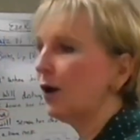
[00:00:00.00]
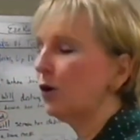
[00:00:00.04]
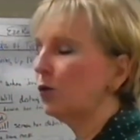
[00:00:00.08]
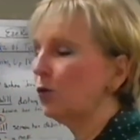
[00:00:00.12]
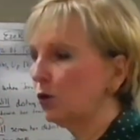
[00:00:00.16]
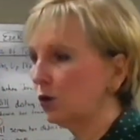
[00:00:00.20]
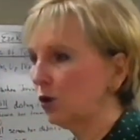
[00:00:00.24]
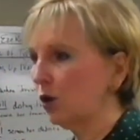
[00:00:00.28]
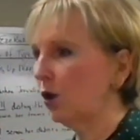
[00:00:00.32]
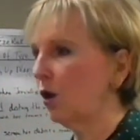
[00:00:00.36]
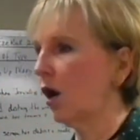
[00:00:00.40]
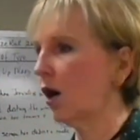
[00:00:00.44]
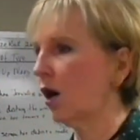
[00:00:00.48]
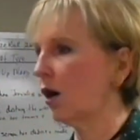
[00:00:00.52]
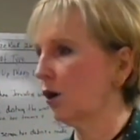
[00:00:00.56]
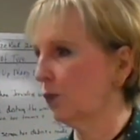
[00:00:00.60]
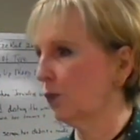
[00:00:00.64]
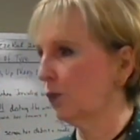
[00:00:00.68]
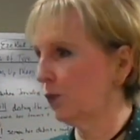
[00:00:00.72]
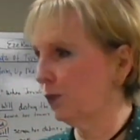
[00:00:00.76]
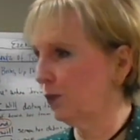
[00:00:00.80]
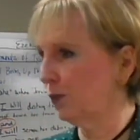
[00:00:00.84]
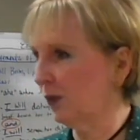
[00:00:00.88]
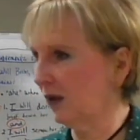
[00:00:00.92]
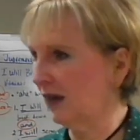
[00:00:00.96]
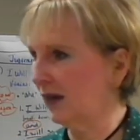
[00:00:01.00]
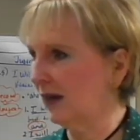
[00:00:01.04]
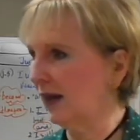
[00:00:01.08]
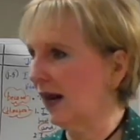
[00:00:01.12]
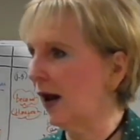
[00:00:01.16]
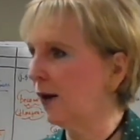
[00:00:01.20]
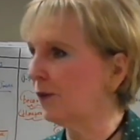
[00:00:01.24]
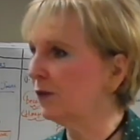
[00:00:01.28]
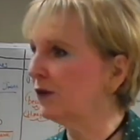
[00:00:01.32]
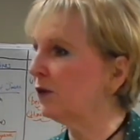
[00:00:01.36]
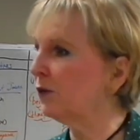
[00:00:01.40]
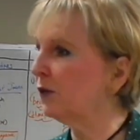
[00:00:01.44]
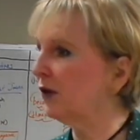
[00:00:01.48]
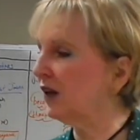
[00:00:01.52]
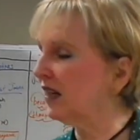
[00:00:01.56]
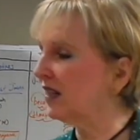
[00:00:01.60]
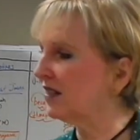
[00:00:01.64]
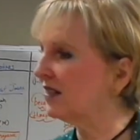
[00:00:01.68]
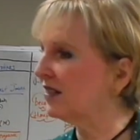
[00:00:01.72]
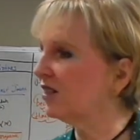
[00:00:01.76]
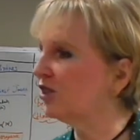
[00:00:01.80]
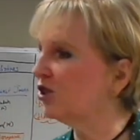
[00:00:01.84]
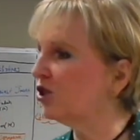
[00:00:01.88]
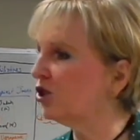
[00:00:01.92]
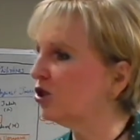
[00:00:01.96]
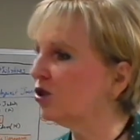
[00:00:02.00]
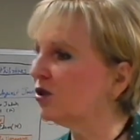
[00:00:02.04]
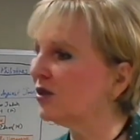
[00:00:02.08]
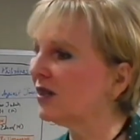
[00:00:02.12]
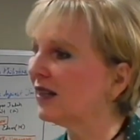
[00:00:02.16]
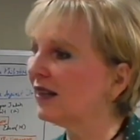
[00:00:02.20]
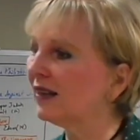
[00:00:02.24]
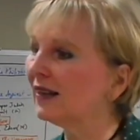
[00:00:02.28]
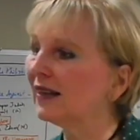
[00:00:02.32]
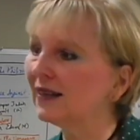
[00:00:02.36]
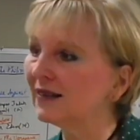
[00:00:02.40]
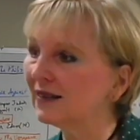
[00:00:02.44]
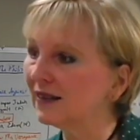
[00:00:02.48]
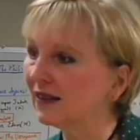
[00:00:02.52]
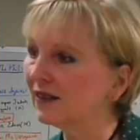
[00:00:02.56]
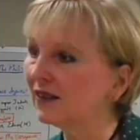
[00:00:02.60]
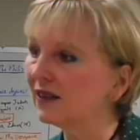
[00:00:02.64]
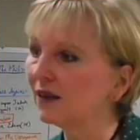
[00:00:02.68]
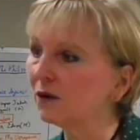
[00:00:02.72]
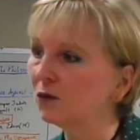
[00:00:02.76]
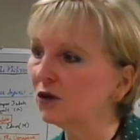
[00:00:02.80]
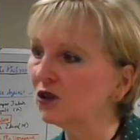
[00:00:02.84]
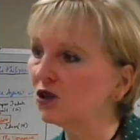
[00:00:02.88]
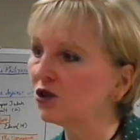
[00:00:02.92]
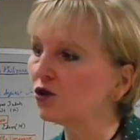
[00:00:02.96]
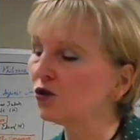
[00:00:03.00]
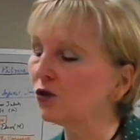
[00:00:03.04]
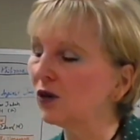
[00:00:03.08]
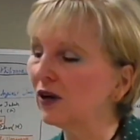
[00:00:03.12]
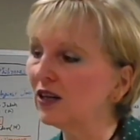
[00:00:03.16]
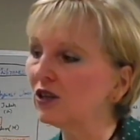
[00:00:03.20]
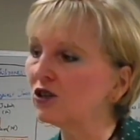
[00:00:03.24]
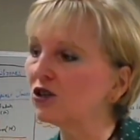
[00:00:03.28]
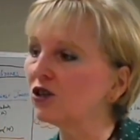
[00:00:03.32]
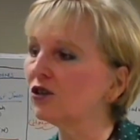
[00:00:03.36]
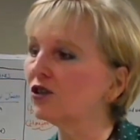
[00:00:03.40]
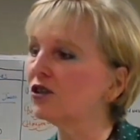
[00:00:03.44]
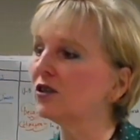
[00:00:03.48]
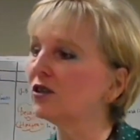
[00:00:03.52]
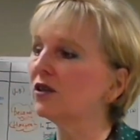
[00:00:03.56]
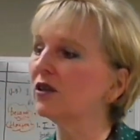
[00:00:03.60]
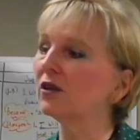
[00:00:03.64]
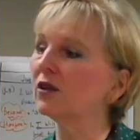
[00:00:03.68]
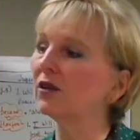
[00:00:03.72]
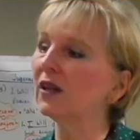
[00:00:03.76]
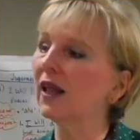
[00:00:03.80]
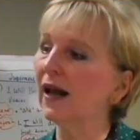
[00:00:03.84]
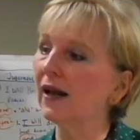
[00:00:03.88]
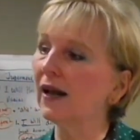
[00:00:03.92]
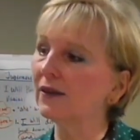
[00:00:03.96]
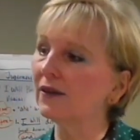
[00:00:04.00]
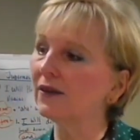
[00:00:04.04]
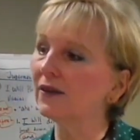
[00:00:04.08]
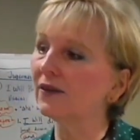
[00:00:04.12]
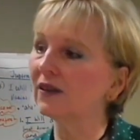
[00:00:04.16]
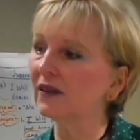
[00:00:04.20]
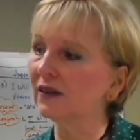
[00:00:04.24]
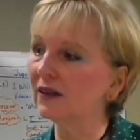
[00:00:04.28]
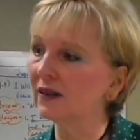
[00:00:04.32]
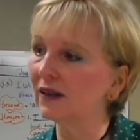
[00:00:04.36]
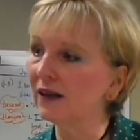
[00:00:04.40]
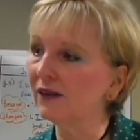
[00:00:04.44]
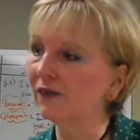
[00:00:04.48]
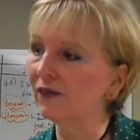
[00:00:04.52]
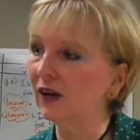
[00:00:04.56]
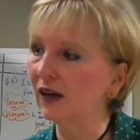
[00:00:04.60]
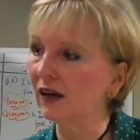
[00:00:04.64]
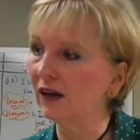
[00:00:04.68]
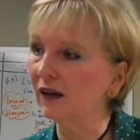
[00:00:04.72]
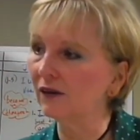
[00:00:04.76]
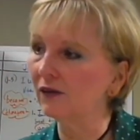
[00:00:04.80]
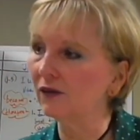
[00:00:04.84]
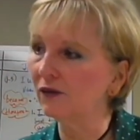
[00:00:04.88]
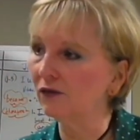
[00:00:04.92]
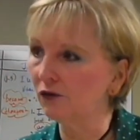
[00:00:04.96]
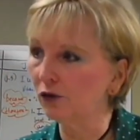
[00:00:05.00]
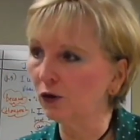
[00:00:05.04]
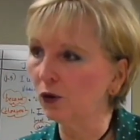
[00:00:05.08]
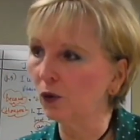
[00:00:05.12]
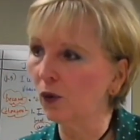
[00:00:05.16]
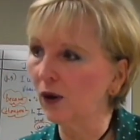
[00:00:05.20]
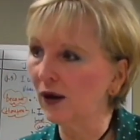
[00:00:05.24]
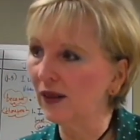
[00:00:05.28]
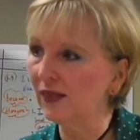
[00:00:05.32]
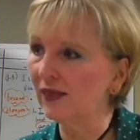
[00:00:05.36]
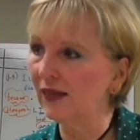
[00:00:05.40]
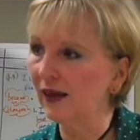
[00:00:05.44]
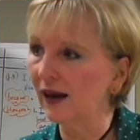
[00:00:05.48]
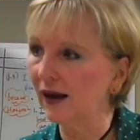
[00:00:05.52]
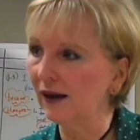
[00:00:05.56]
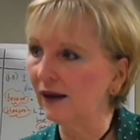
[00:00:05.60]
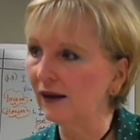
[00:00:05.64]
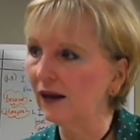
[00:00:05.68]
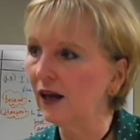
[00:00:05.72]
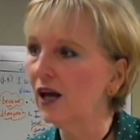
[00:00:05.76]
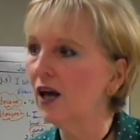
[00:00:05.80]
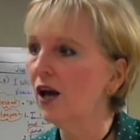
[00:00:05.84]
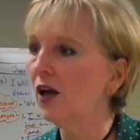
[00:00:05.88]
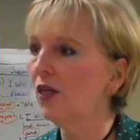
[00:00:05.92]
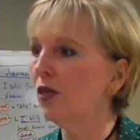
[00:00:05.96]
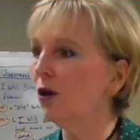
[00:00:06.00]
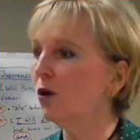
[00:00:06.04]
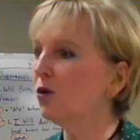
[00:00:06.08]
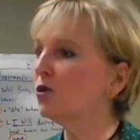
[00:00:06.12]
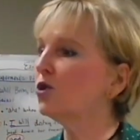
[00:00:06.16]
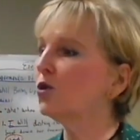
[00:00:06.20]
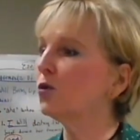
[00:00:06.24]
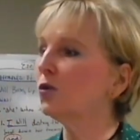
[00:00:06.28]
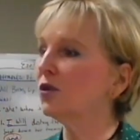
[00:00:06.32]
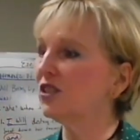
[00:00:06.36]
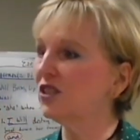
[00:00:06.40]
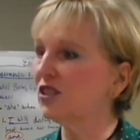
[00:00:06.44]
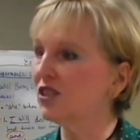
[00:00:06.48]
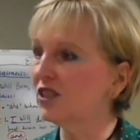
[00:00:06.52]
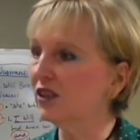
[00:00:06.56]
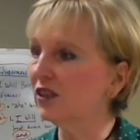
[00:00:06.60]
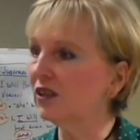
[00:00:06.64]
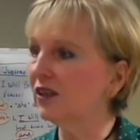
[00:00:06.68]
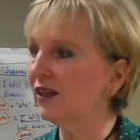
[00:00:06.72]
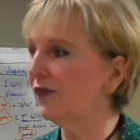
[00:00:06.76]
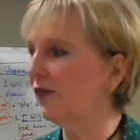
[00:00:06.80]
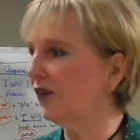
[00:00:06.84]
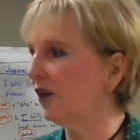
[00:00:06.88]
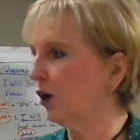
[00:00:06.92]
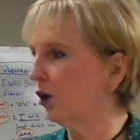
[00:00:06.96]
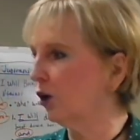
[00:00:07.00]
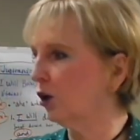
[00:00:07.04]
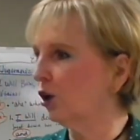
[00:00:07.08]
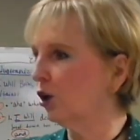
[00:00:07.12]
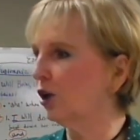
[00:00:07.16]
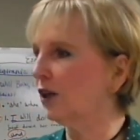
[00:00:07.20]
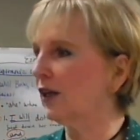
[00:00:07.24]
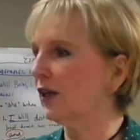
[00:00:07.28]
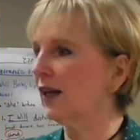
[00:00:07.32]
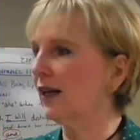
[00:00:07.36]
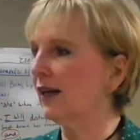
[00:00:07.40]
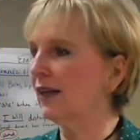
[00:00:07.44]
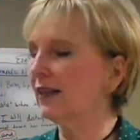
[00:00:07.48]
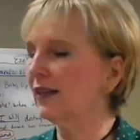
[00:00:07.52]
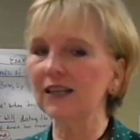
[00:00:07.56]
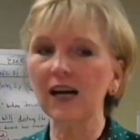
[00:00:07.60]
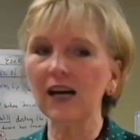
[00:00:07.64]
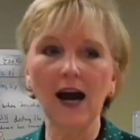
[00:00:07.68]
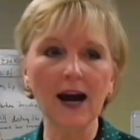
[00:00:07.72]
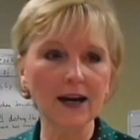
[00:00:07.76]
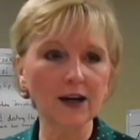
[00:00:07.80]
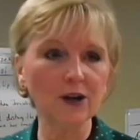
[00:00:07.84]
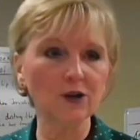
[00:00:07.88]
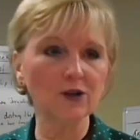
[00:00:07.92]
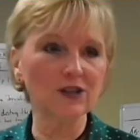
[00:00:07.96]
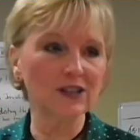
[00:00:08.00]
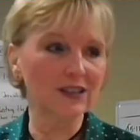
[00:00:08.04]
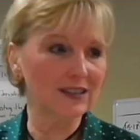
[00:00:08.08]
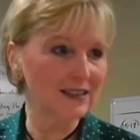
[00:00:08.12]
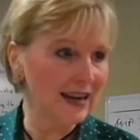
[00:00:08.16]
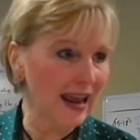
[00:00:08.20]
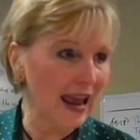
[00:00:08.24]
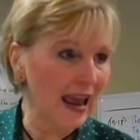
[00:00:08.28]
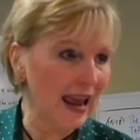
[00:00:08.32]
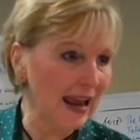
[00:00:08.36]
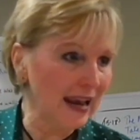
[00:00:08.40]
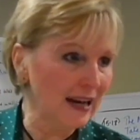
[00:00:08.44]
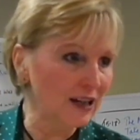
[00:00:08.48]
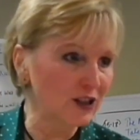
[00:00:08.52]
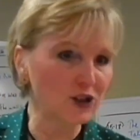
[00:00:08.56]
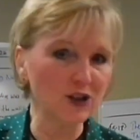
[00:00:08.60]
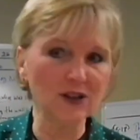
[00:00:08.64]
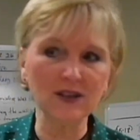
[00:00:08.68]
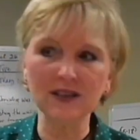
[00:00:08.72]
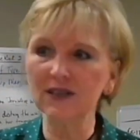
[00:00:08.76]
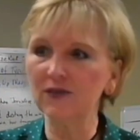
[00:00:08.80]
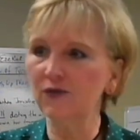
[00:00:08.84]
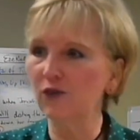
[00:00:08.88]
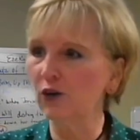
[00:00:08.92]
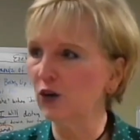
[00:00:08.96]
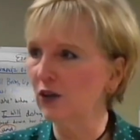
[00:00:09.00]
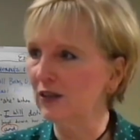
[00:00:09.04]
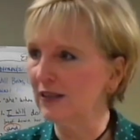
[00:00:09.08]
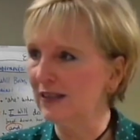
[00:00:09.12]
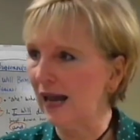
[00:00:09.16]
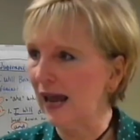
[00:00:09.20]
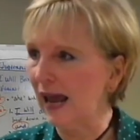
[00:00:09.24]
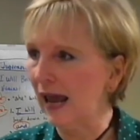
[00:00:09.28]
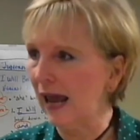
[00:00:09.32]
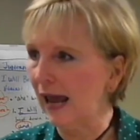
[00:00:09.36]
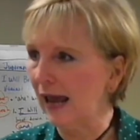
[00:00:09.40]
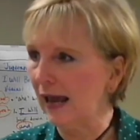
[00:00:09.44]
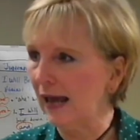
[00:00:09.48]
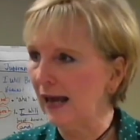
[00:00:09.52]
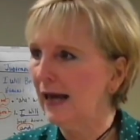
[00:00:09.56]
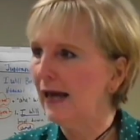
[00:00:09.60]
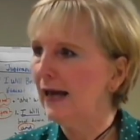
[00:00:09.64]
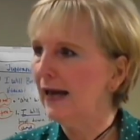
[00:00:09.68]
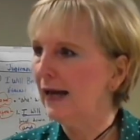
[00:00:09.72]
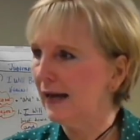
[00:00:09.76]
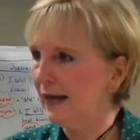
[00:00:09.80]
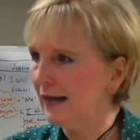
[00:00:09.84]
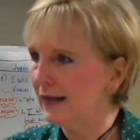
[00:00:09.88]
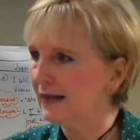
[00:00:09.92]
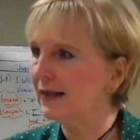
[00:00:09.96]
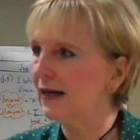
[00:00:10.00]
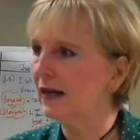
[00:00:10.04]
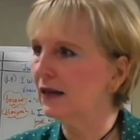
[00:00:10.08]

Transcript: will no longer be inhabited, because he's using it as a demonstration to the land of the living, for one thing. Those who are still living are looking at Tyre today, to this very day. It's a